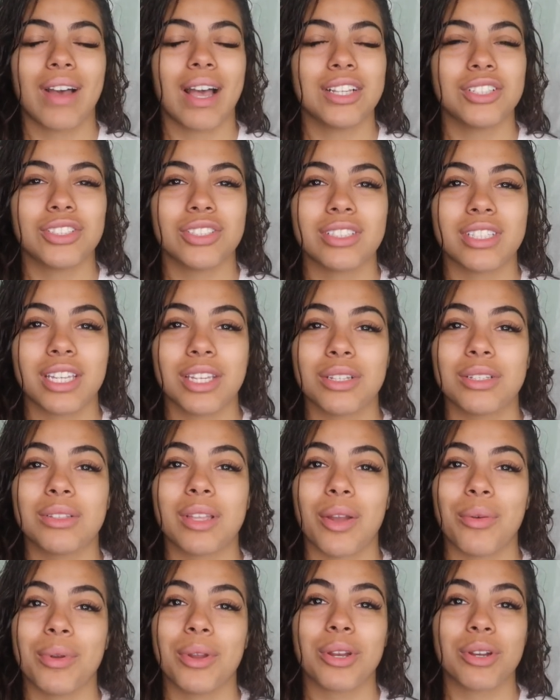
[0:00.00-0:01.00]
I just think
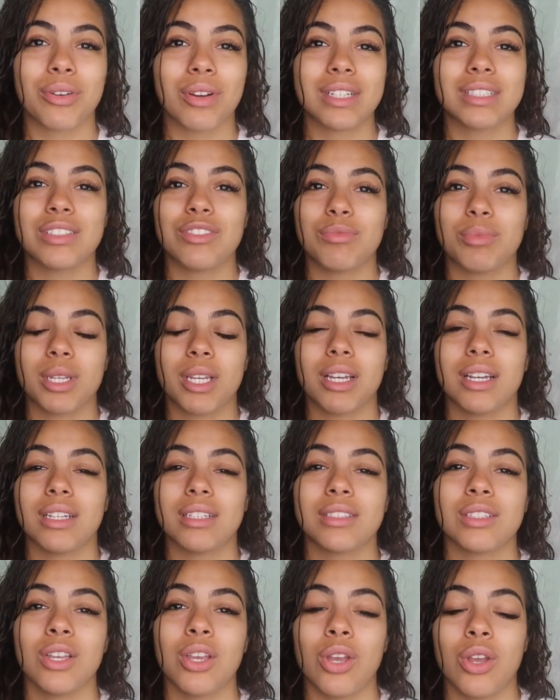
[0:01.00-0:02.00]
that we're aggressive
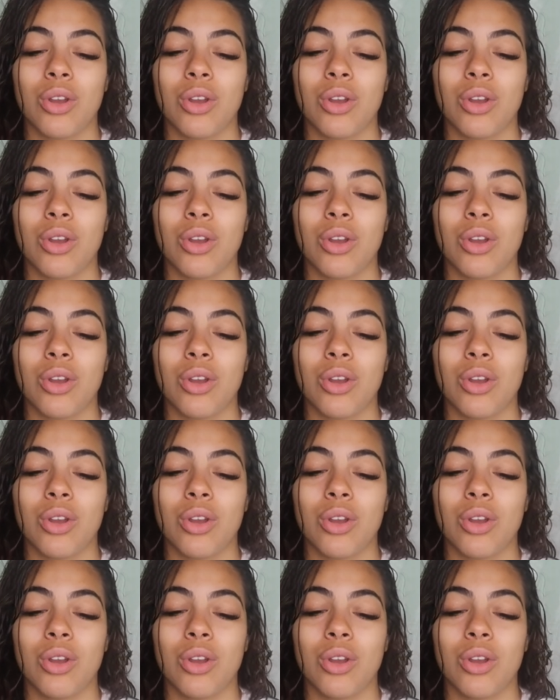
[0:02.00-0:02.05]
because